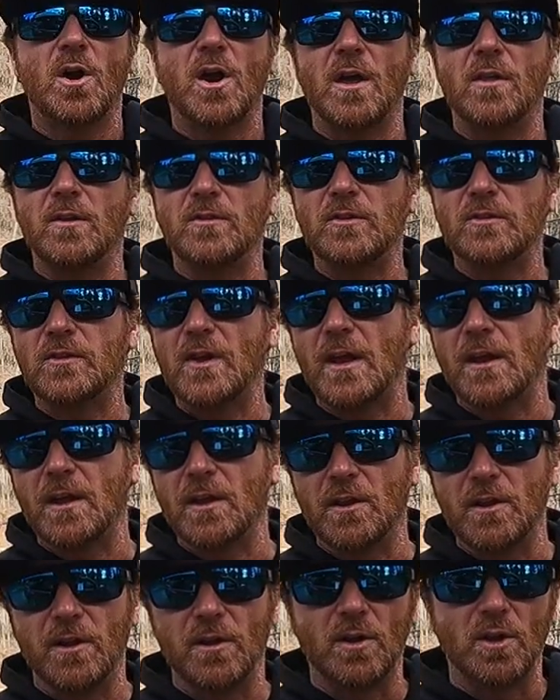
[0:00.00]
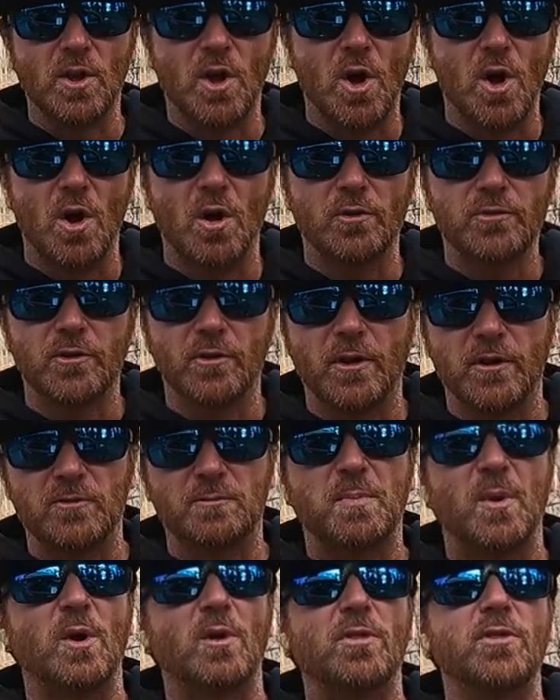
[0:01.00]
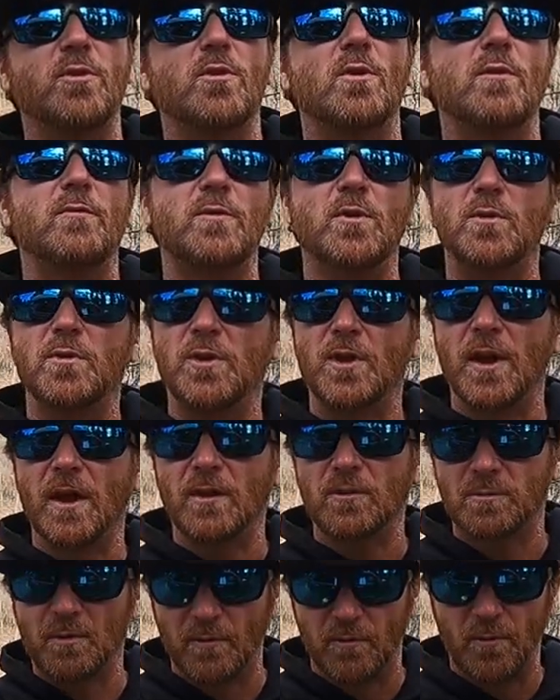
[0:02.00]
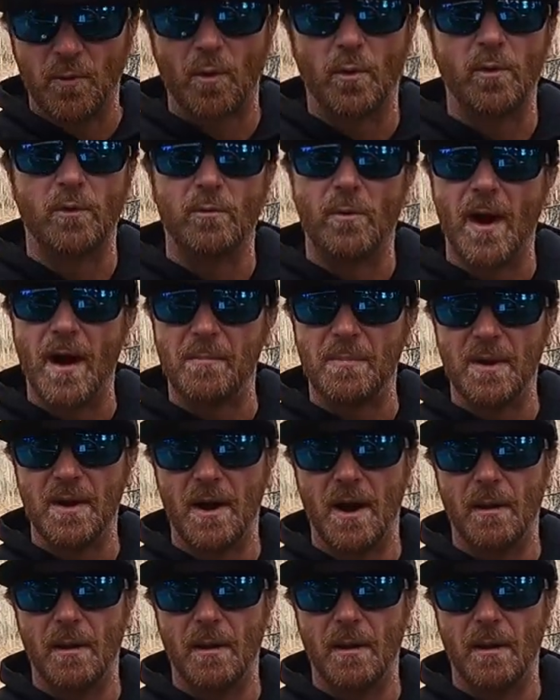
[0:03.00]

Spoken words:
Okay, this is getting a little long, so let's burn through a few things before we wrap it